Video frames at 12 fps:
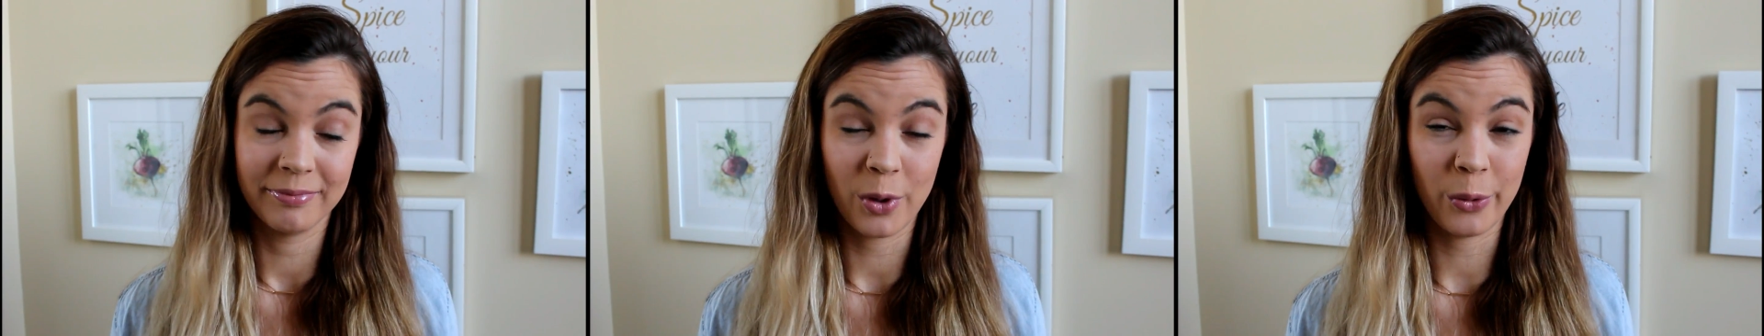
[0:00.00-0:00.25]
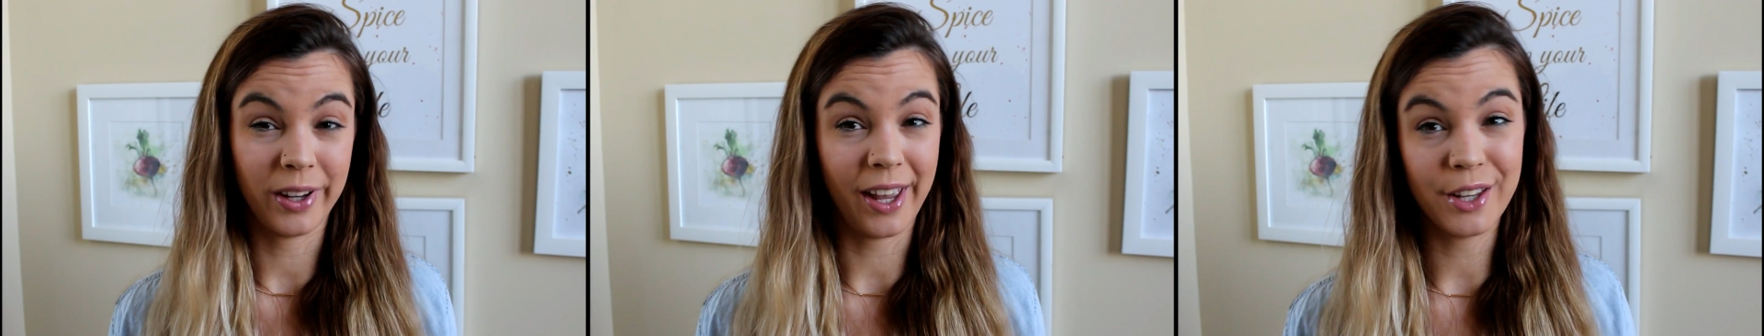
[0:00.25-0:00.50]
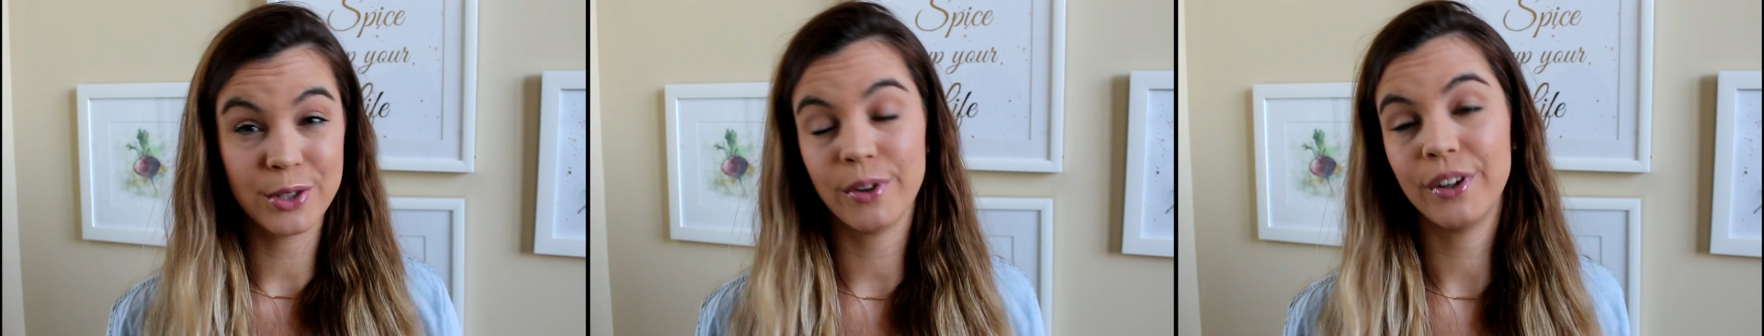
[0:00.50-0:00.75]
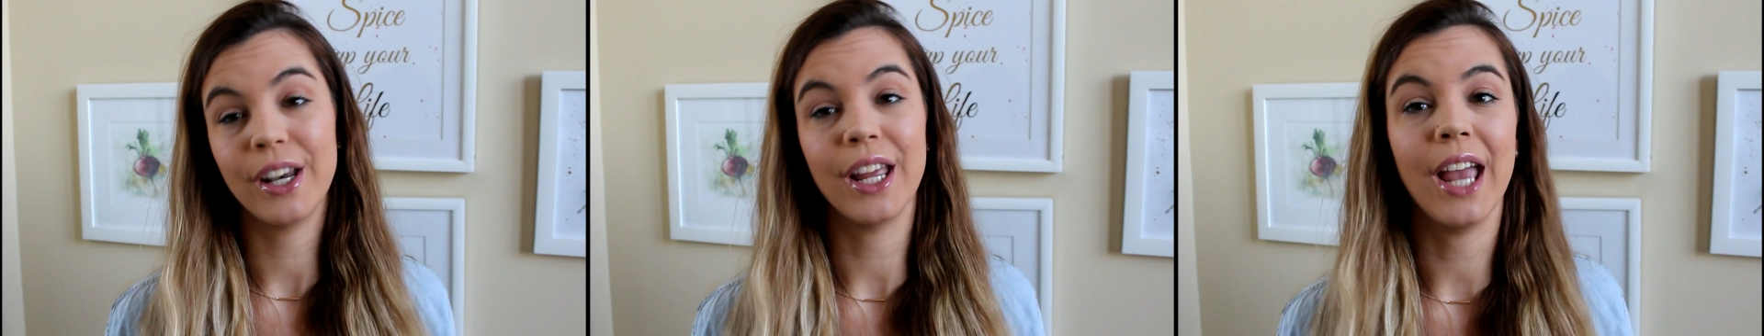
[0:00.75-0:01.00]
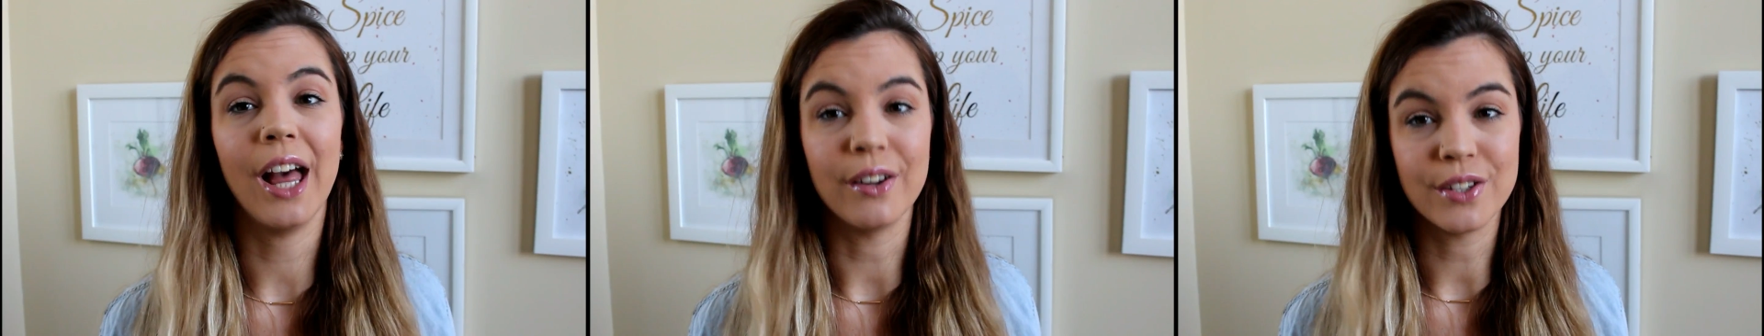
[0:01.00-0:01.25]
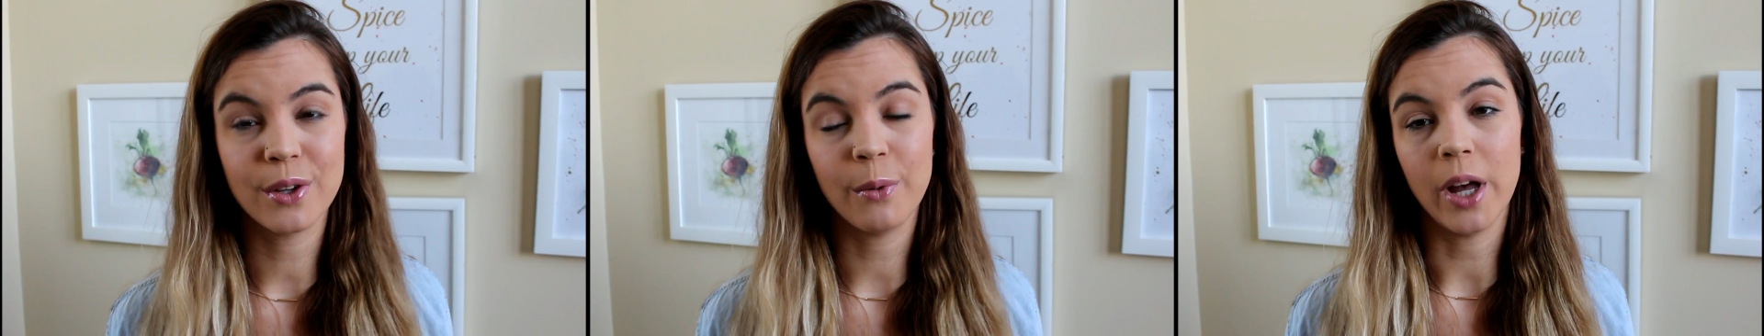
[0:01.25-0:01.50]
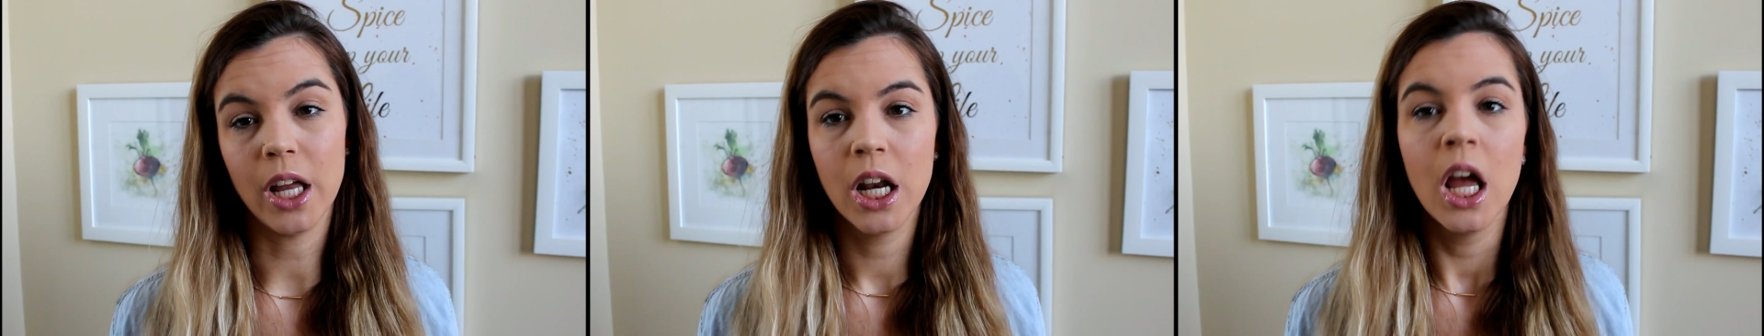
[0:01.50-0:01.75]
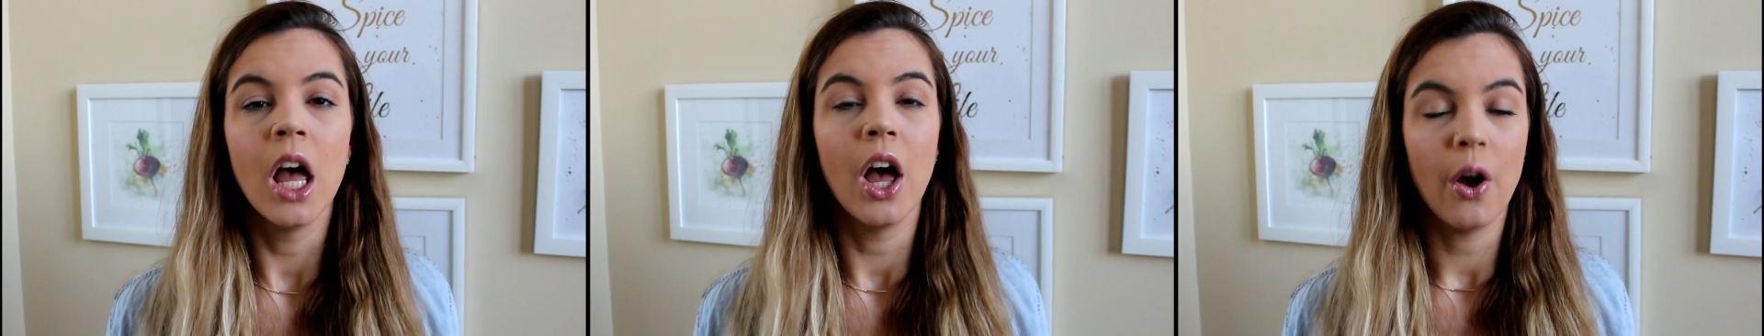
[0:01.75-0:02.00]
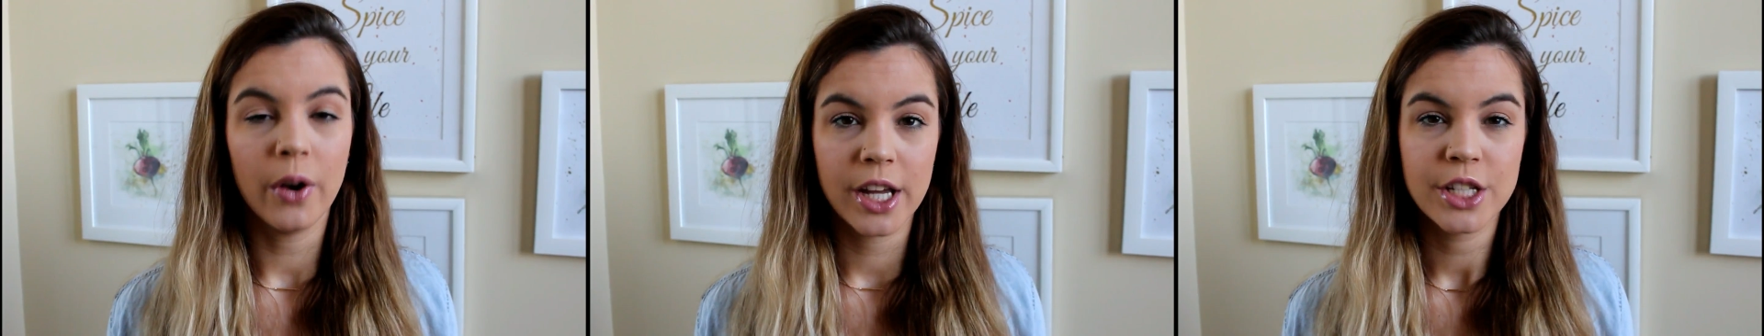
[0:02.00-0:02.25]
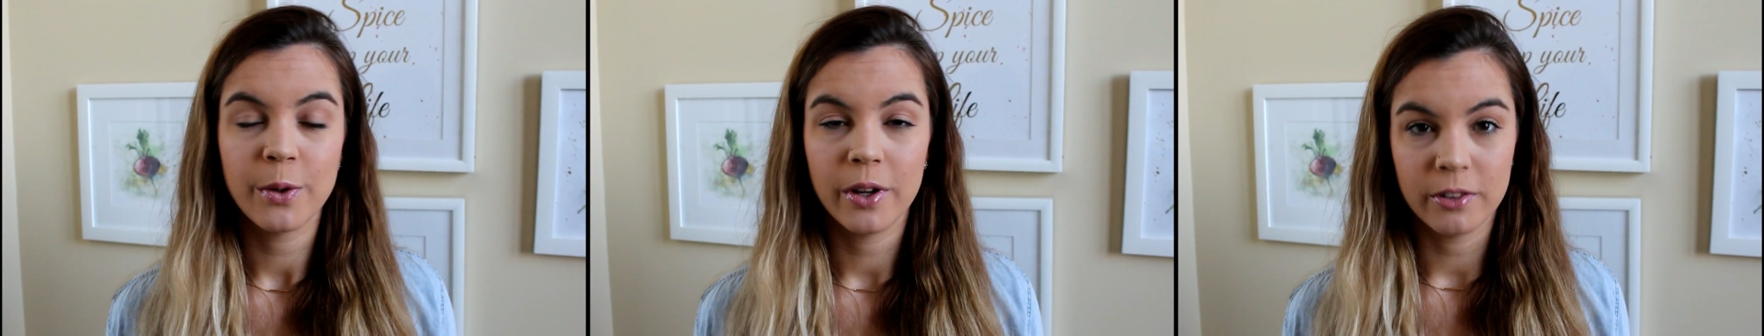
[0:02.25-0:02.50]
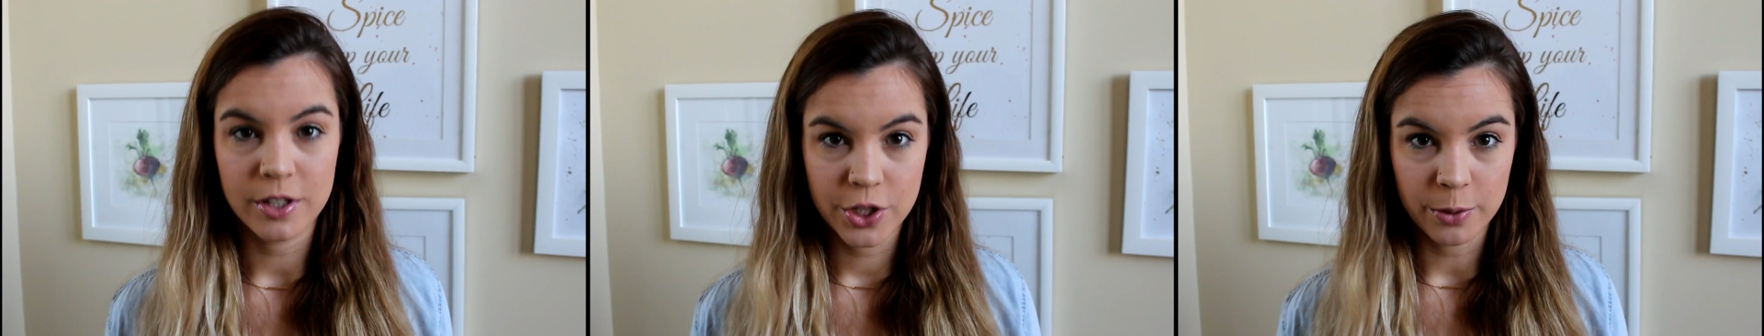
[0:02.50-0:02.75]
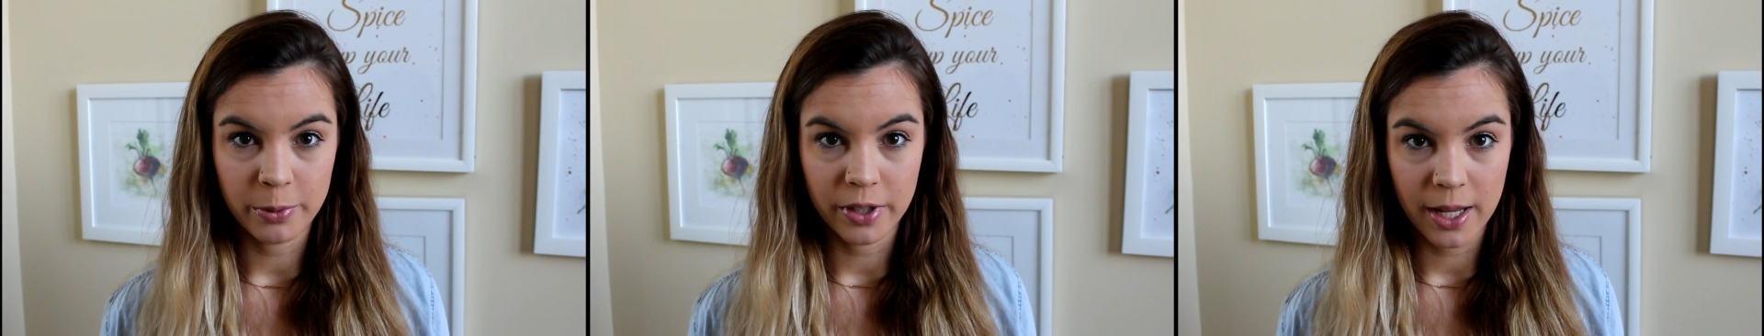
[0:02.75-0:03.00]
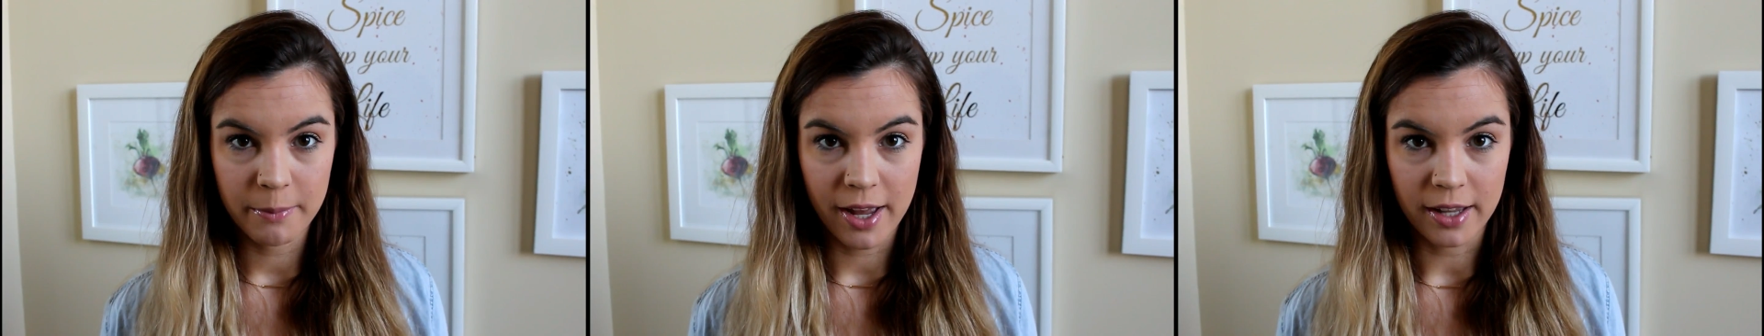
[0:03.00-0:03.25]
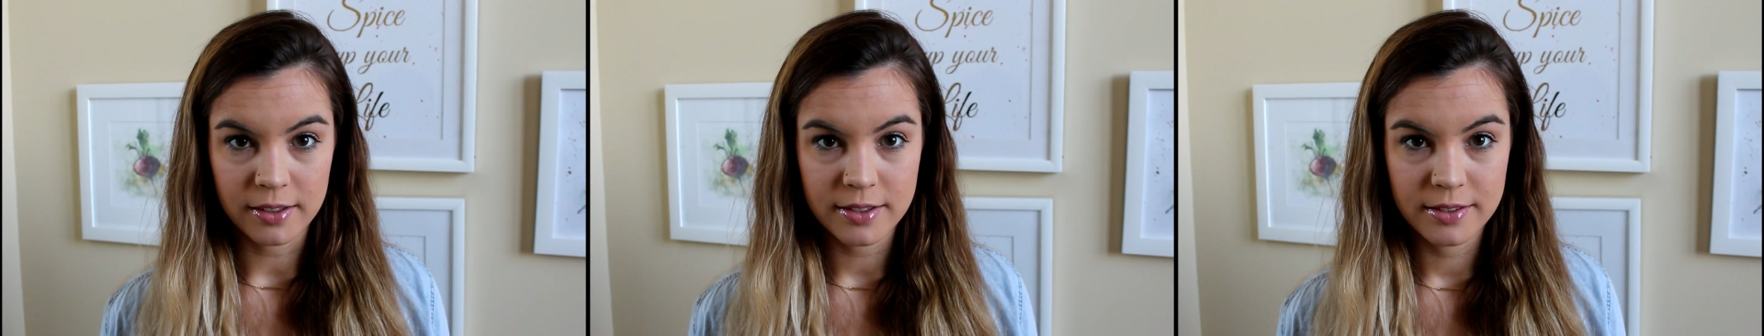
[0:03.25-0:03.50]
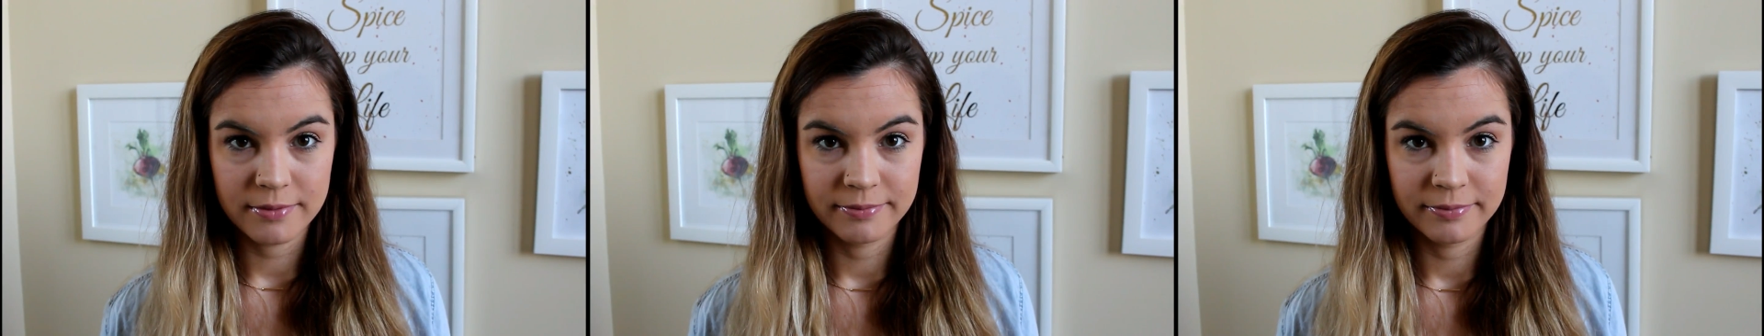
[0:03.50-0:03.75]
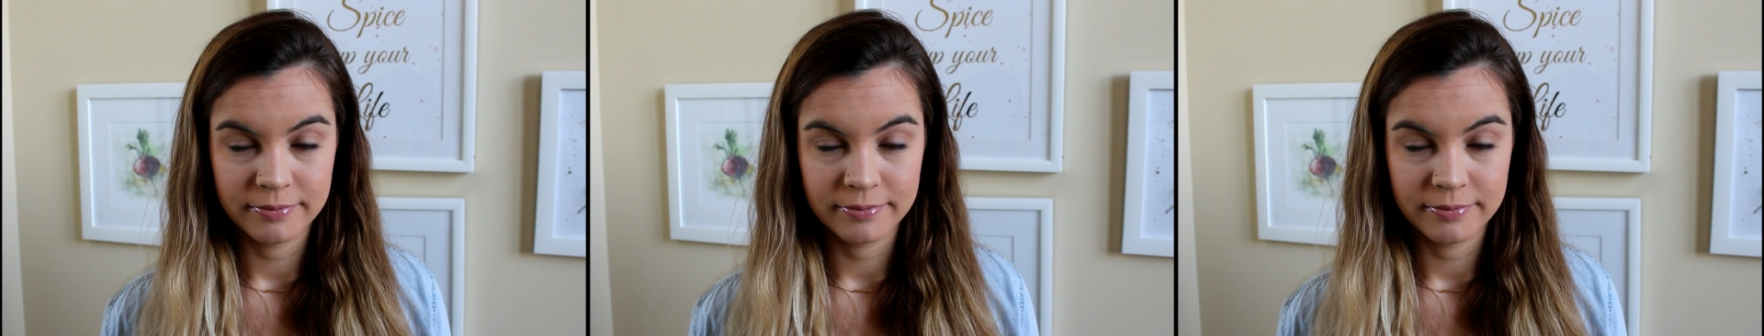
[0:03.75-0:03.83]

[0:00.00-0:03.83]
Okay, 280 calories, so what? Okay, do you want to run 2.8 miles?